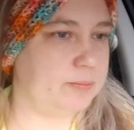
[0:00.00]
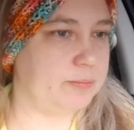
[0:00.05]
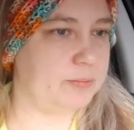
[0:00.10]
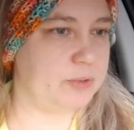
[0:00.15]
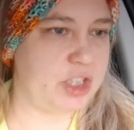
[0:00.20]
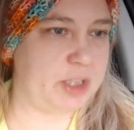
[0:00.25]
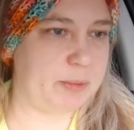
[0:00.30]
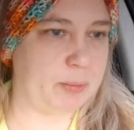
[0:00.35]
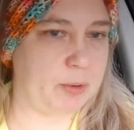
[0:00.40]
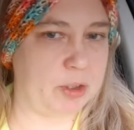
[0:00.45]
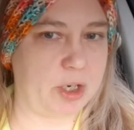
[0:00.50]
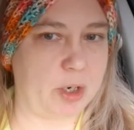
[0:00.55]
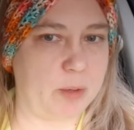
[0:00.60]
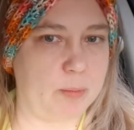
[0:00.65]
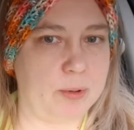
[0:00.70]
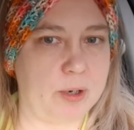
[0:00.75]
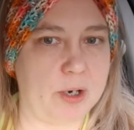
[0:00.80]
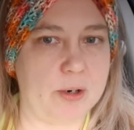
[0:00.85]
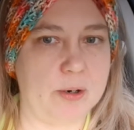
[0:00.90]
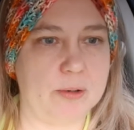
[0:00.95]
cheaper
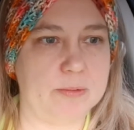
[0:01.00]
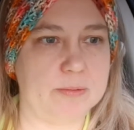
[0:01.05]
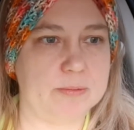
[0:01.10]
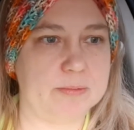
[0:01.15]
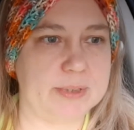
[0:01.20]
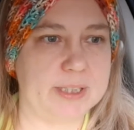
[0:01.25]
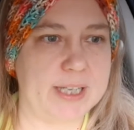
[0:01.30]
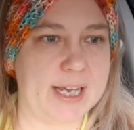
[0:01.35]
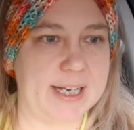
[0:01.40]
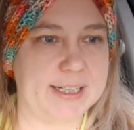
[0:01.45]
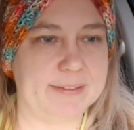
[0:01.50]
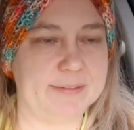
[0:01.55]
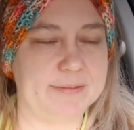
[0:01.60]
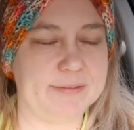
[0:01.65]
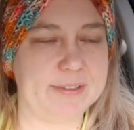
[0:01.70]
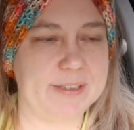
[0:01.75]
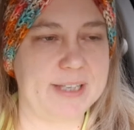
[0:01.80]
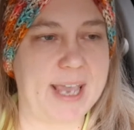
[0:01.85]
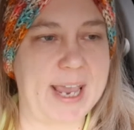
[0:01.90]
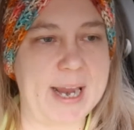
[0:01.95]
GoPro kind
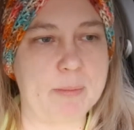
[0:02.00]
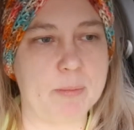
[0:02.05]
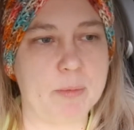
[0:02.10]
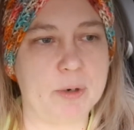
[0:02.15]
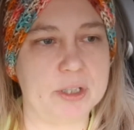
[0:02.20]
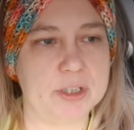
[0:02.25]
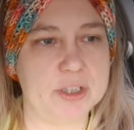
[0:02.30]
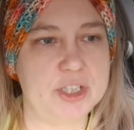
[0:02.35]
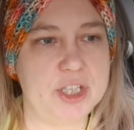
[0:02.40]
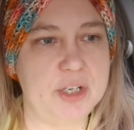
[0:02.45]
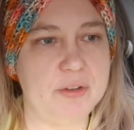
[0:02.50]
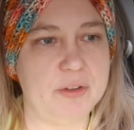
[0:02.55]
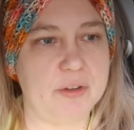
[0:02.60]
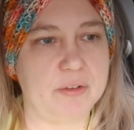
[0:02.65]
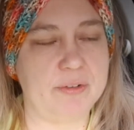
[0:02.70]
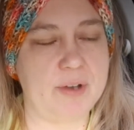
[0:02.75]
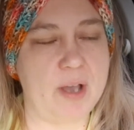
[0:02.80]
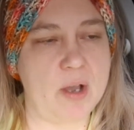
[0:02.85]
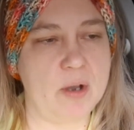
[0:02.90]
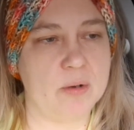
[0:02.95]
of camera to the
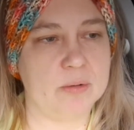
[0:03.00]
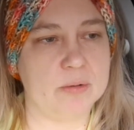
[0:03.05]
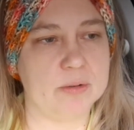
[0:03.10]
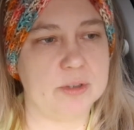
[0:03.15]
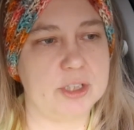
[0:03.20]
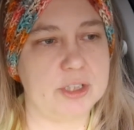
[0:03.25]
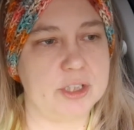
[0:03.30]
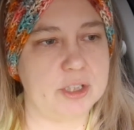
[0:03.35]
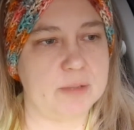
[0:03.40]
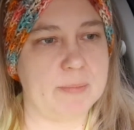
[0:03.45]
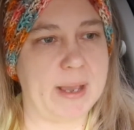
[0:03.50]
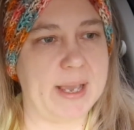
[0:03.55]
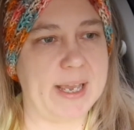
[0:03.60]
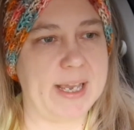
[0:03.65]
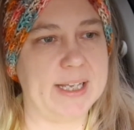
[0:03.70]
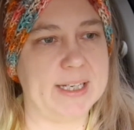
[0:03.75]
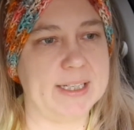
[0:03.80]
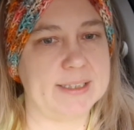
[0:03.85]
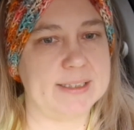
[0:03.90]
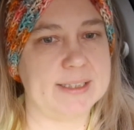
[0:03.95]
phone to do my
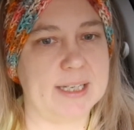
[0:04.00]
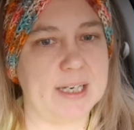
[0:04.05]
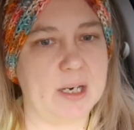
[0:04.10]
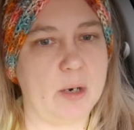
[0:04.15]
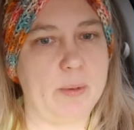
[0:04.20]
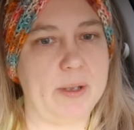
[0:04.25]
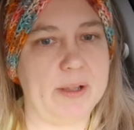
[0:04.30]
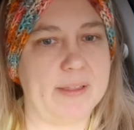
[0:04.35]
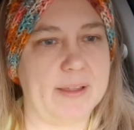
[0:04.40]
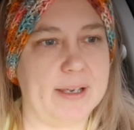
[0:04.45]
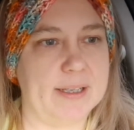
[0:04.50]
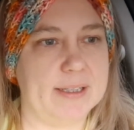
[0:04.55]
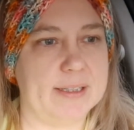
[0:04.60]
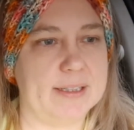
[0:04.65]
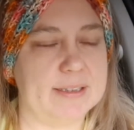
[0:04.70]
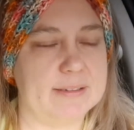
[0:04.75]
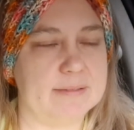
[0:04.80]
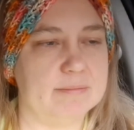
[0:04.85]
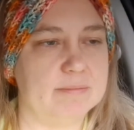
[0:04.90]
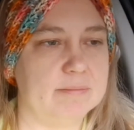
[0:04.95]
editing with it?
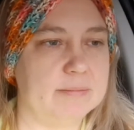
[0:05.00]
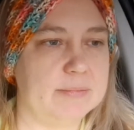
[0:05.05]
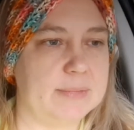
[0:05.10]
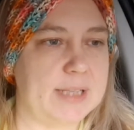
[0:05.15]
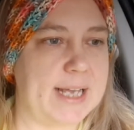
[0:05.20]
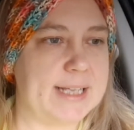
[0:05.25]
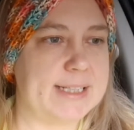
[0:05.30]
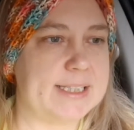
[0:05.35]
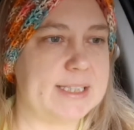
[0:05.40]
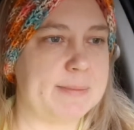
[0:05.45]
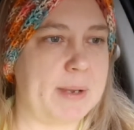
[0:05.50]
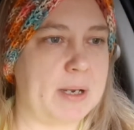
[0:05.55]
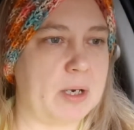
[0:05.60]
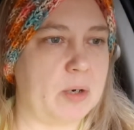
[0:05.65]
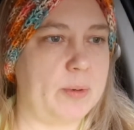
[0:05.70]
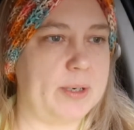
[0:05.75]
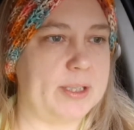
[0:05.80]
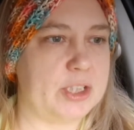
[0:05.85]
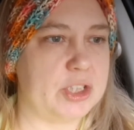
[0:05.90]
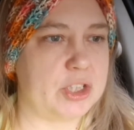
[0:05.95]
That's my
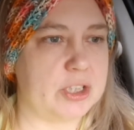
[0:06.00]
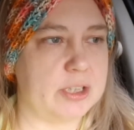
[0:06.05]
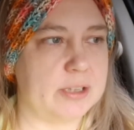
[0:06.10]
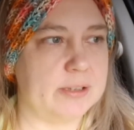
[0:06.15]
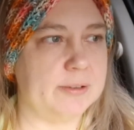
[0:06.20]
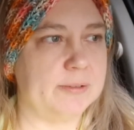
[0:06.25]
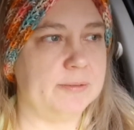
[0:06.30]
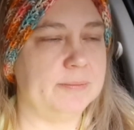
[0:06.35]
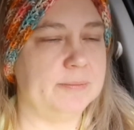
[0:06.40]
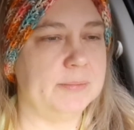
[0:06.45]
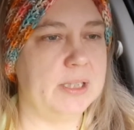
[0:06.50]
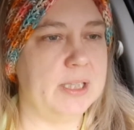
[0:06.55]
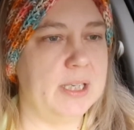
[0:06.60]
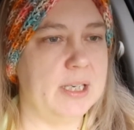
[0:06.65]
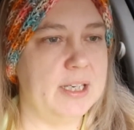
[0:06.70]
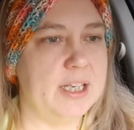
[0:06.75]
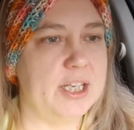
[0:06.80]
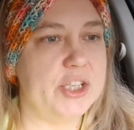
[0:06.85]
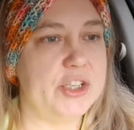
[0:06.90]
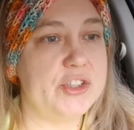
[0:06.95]

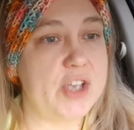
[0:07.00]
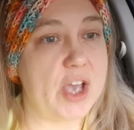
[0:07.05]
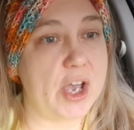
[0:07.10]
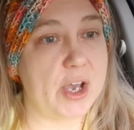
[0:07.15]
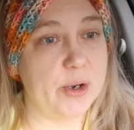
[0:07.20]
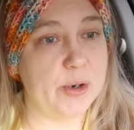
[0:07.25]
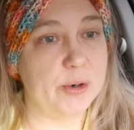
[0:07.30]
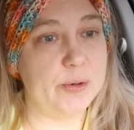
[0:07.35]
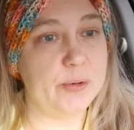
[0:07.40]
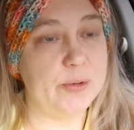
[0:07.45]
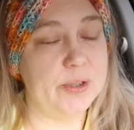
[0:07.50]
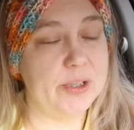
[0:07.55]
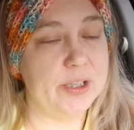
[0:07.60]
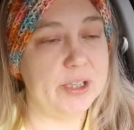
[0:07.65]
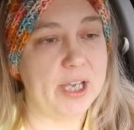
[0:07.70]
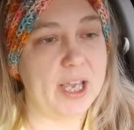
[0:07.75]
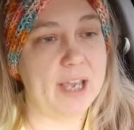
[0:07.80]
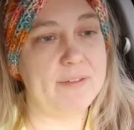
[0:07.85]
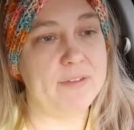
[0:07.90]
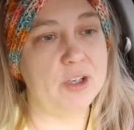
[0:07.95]
question. So
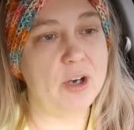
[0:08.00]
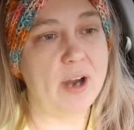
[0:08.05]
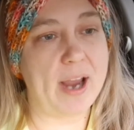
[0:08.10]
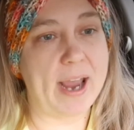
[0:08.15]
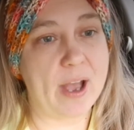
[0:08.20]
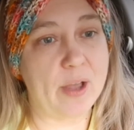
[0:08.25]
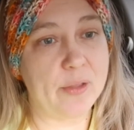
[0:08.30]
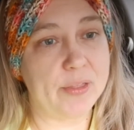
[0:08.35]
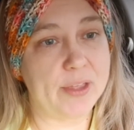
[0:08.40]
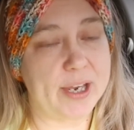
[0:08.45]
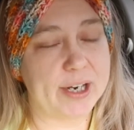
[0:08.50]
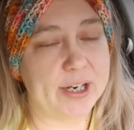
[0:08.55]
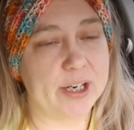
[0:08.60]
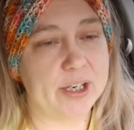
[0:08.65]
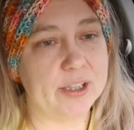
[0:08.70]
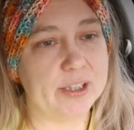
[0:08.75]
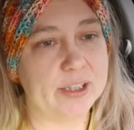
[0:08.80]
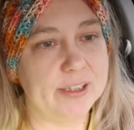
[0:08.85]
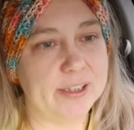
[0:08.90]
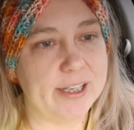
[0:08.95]
if you're out
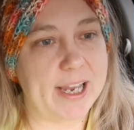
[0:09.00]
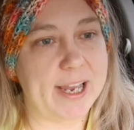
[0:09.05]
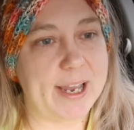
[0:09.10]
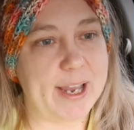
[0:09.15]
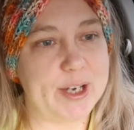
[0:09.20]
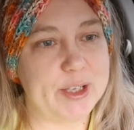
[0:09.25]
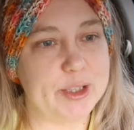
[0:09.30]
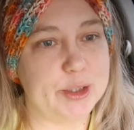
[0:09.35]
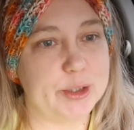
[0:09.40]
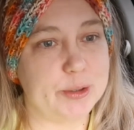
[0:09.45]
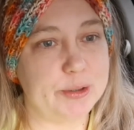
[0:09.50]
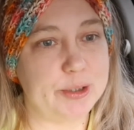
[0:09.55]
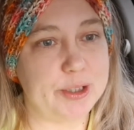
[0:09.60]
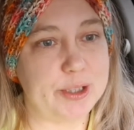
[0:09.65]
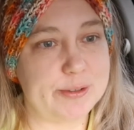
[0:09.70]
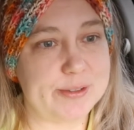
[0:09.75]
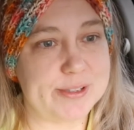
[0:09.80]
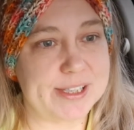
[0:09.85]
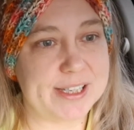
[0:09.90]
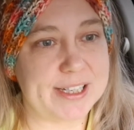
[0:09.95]
there and you're
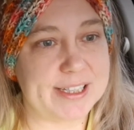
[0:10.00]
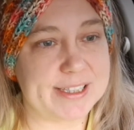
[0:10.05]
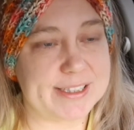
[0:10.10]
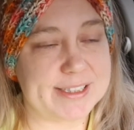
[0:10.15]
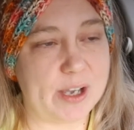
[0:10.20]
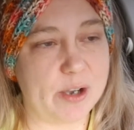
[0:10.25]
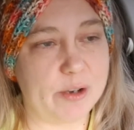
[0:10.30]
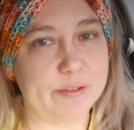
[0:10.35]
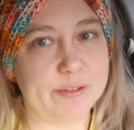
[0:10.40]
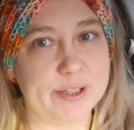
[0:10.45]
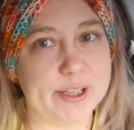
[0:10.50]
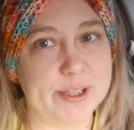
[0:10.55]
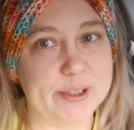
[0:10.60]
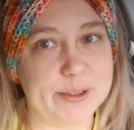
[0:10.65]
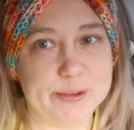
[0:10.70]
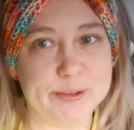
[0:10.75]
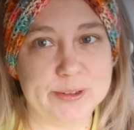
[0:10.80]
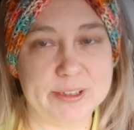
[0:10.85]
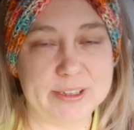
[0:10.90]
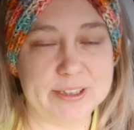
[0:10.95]
using a cell phone